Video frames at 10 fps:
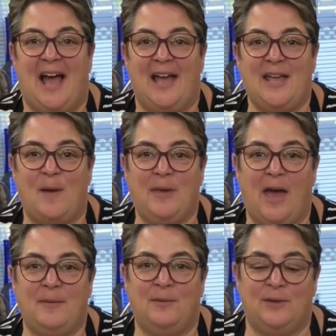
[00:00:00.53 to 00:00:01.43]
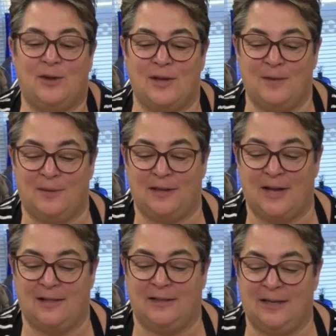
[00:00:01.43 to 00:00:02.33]
Hi, I'm Gabby with Cooking with the
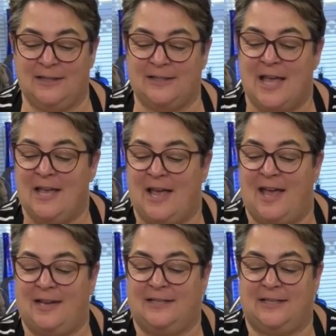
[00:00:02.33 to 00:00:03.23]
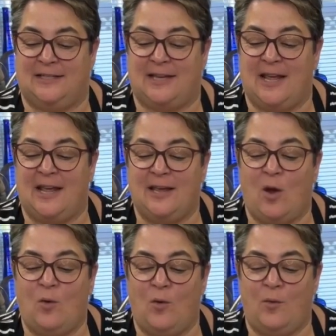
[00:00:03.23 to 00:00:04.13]
Cullinans, and today
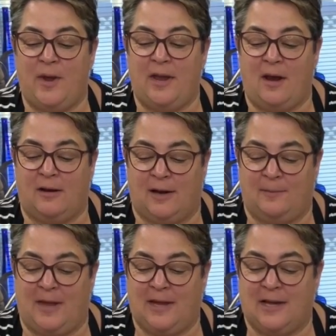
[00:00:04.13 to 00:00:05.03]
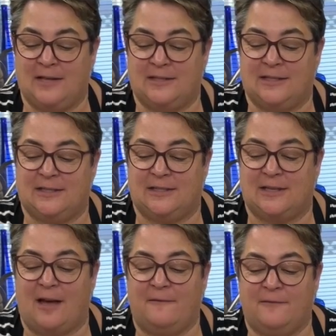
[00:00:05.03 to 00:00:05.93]
we are going to make
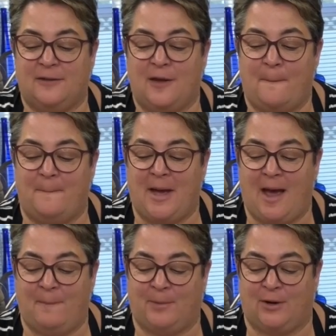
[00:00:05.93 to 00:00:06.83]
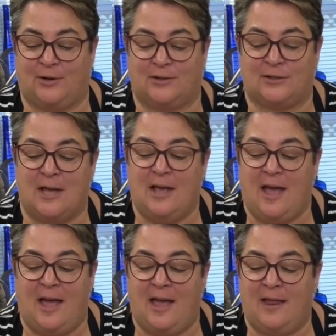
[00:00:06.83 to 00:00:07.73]
stuffed peppers,
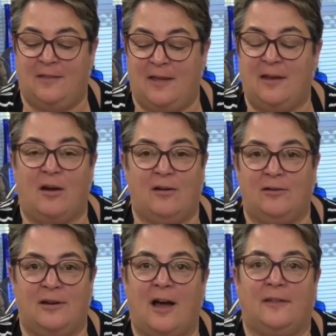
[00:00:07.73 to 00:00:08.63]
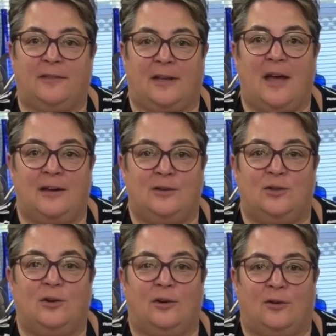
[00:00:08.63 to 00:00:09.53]
and they are not the kind
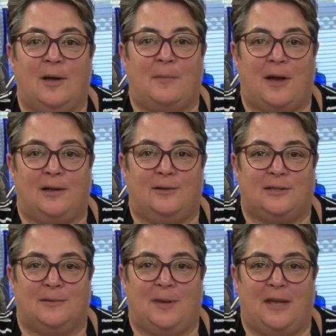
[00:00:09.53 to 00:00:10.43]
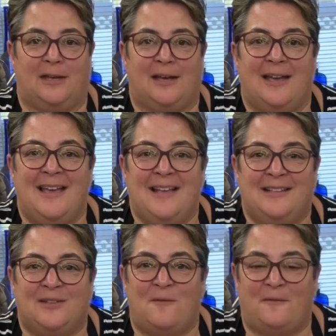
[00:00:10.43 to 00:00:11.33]
your grandma used to make.
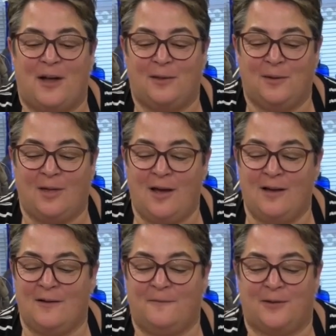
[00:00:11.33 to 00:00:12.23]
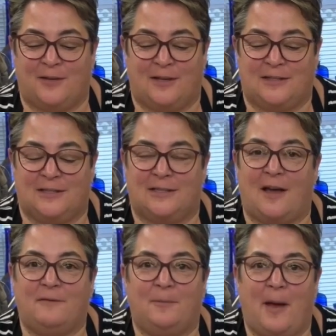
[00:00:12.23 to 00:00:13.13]
So follow along for the
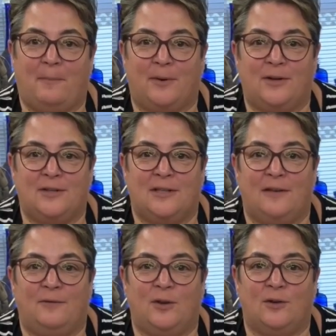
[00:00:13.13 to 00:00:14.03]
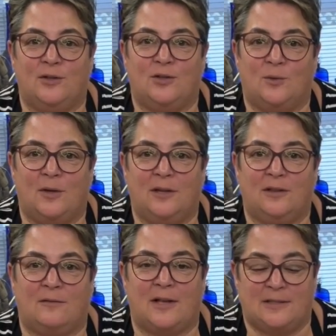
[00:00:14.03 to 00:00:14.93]
stuffed peppers. If you're enjoying
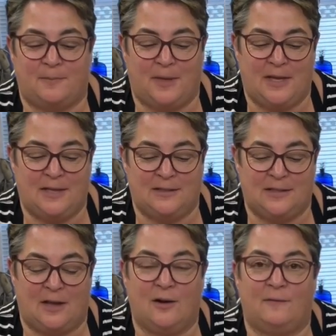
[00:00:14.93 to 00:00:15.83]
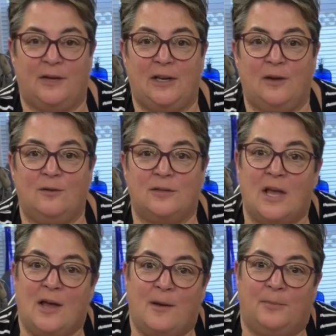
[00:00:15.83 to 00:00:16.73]
the recipes and our videos,
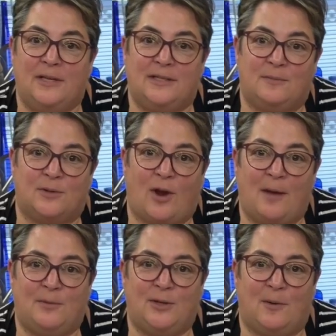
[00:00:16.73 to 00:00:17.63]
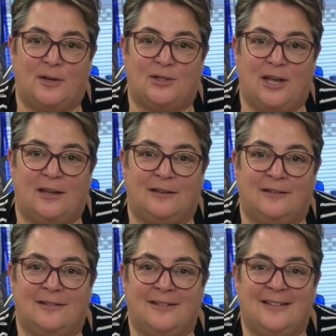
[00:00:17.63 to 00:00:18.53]
please subscribe to our
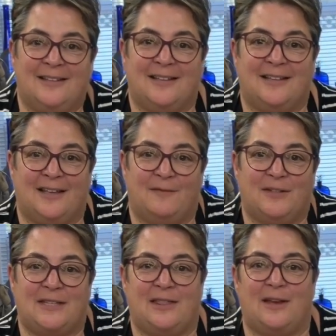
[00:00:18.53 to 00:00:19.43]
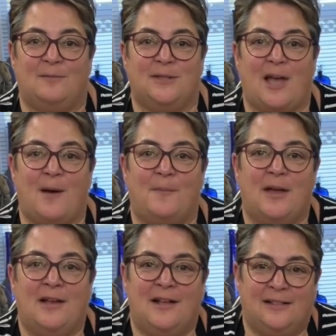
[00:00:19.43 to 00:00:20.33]
channel, give us a thumbs up,
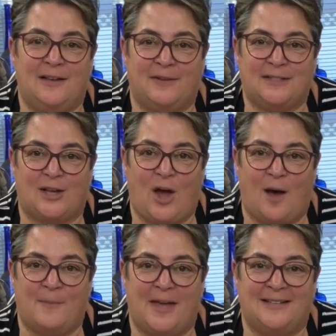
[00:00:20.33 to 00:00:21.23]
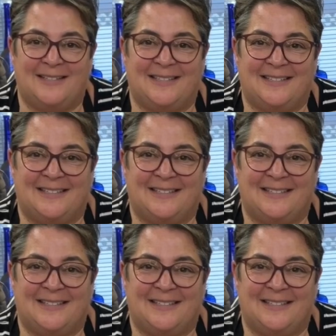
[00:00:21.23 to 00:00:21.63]
leave us a comment.